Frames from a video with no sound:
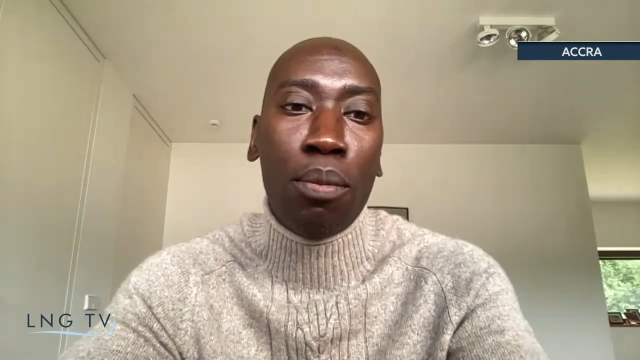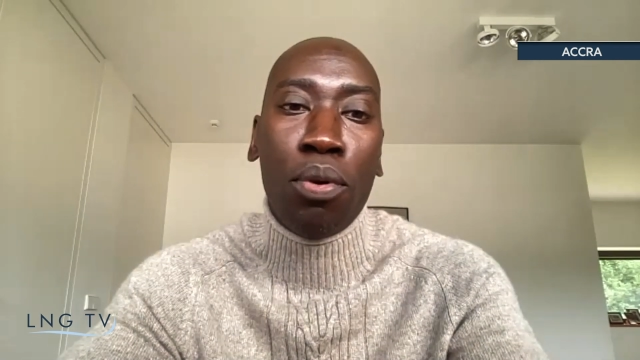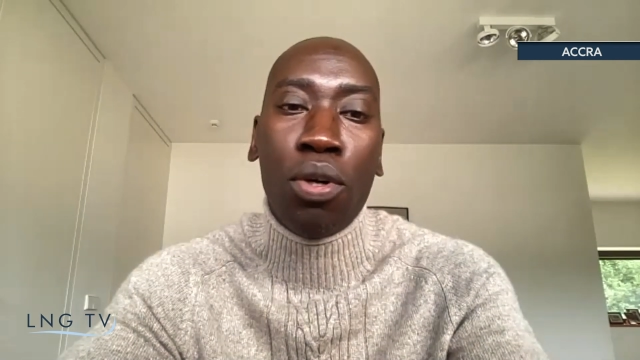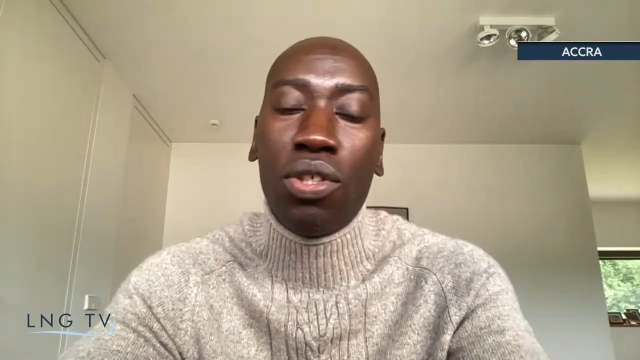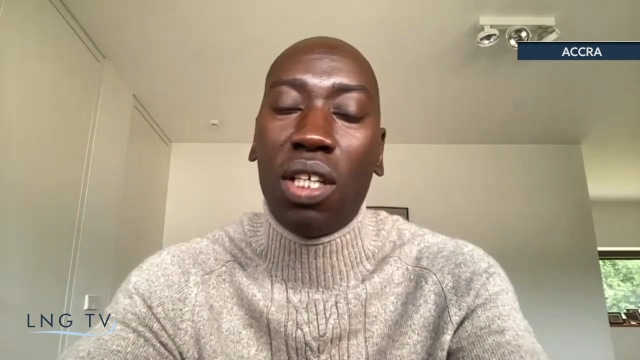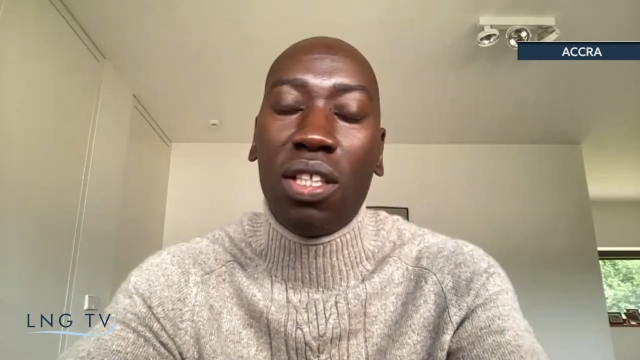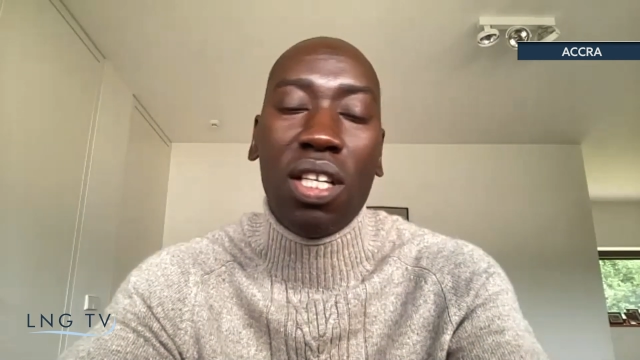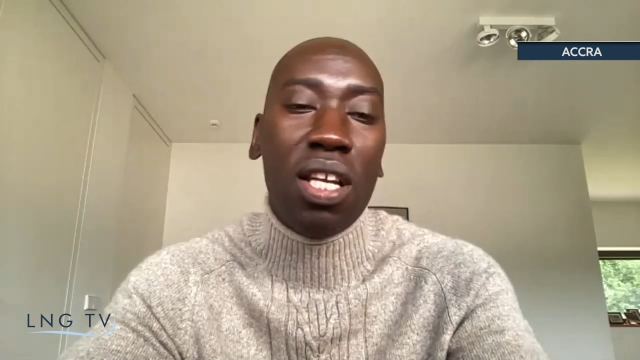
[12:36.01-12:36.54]
a
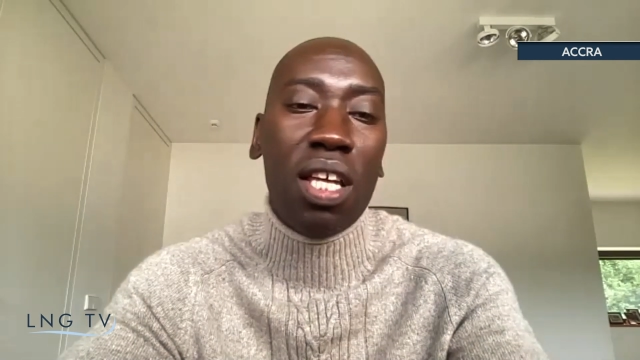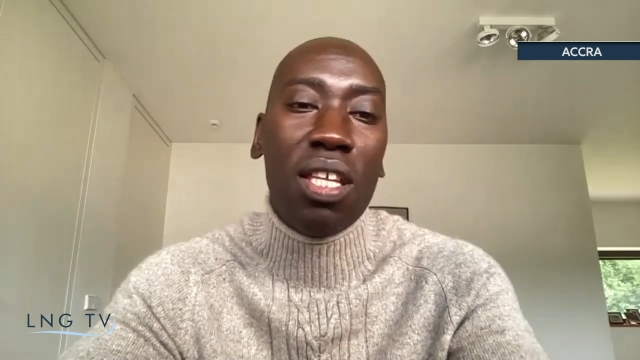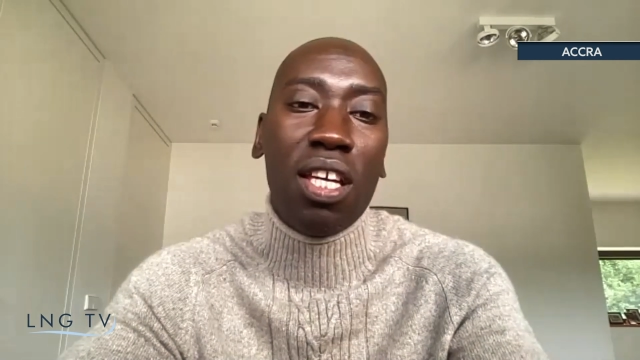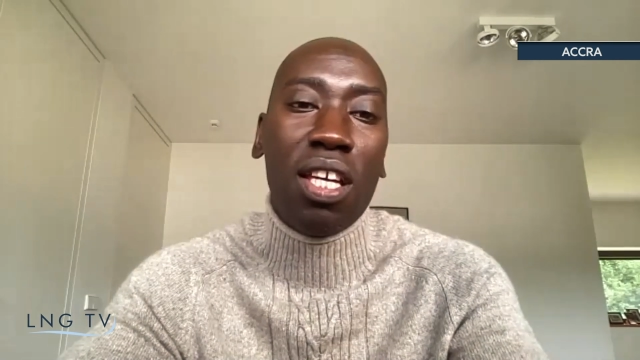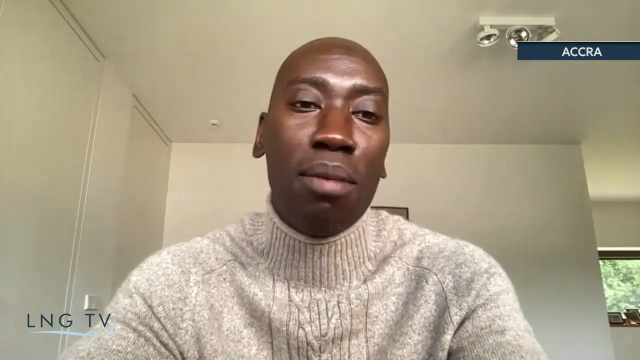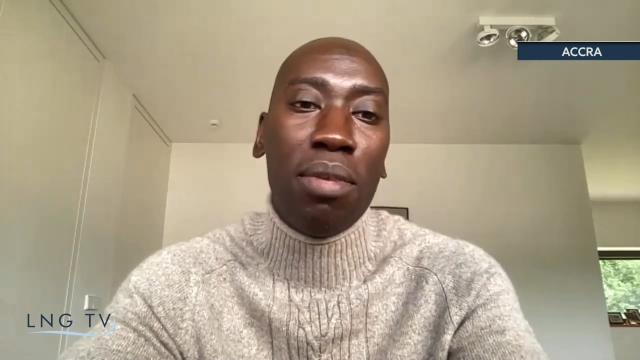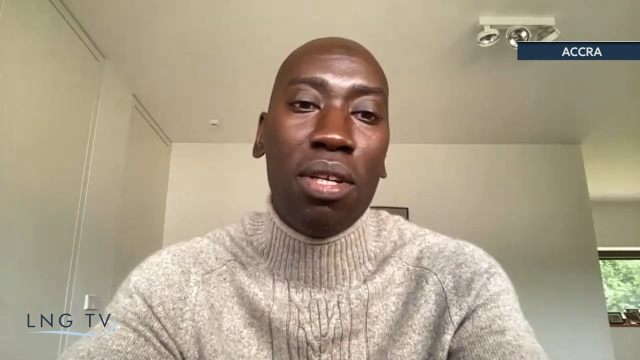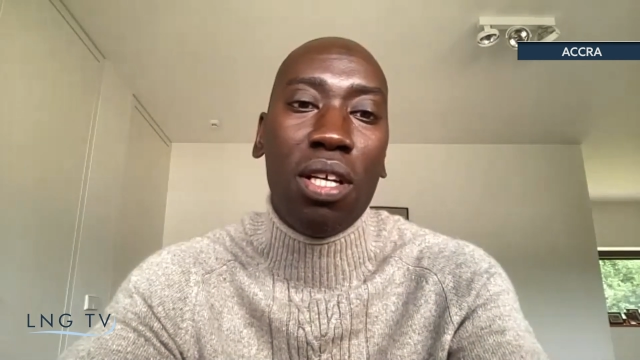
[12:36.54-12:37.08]
project and nothing
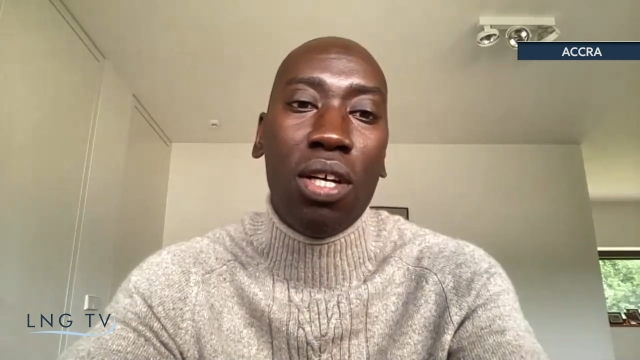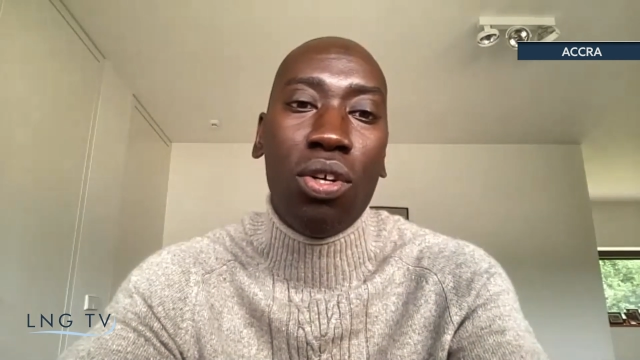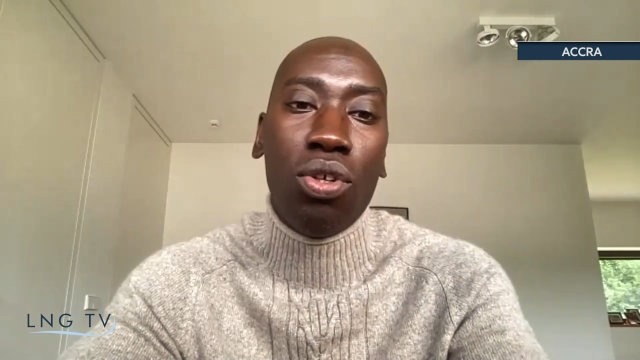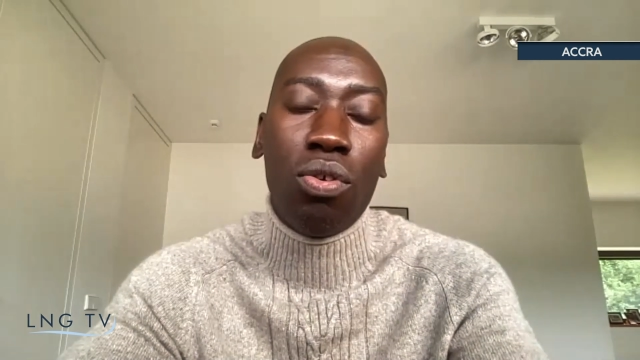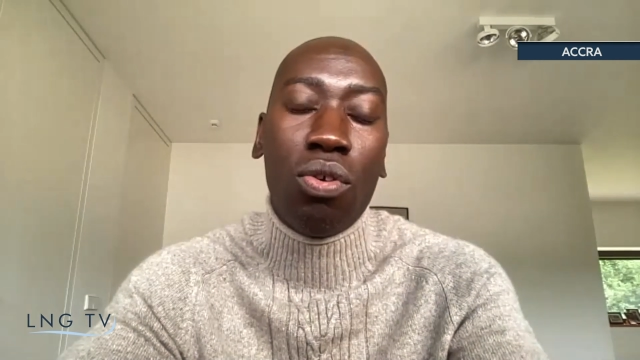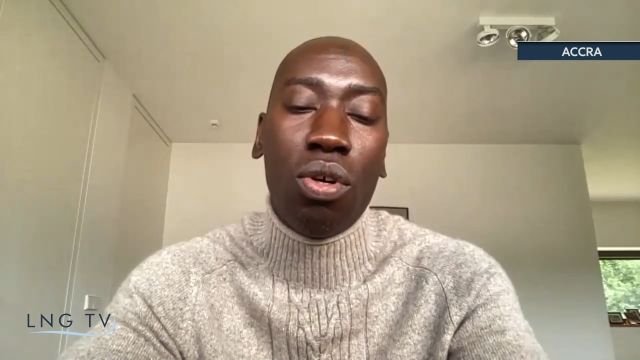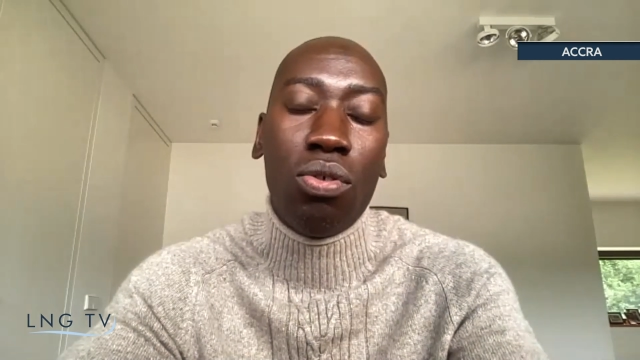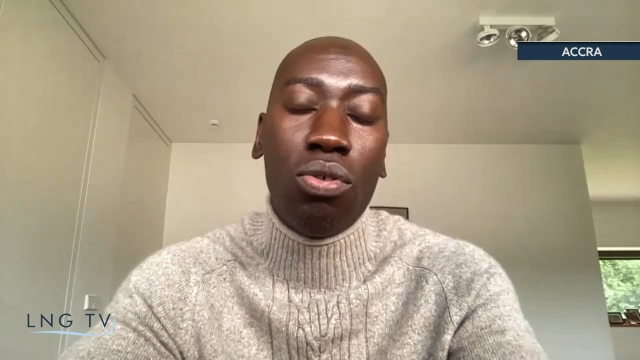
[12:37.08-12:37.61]
can be done on
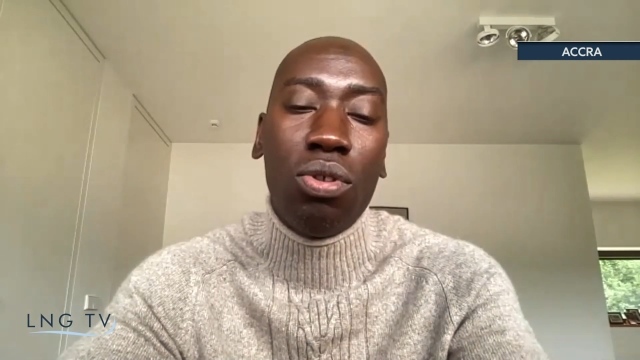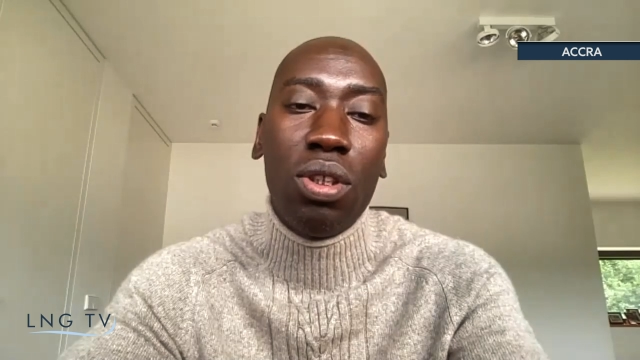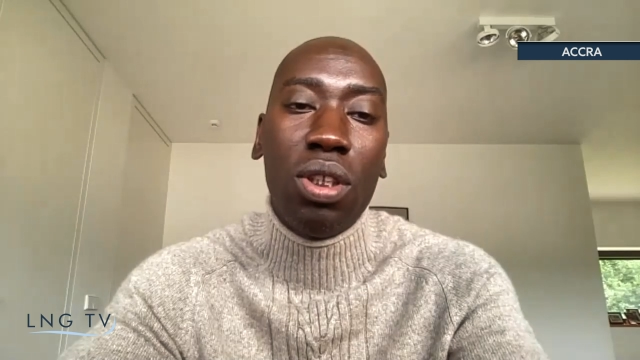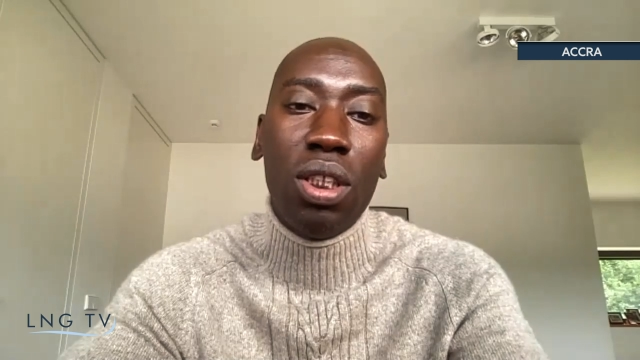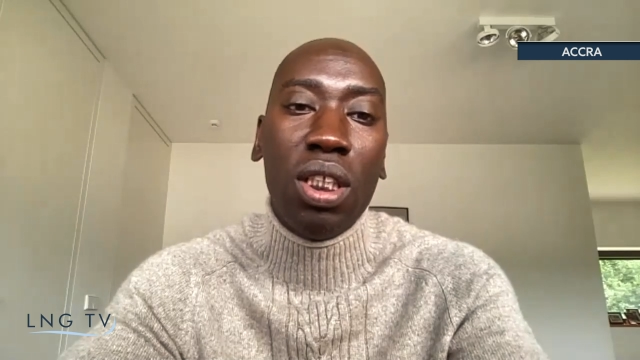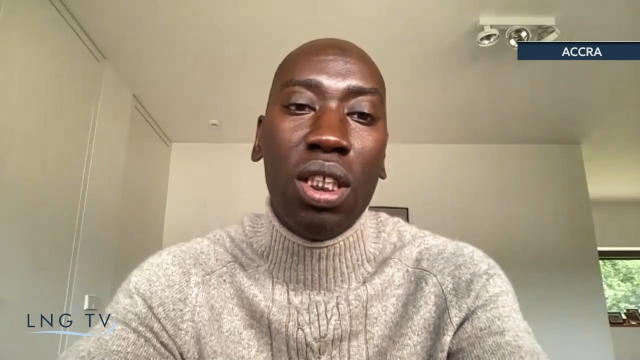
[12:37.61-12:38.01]
your own.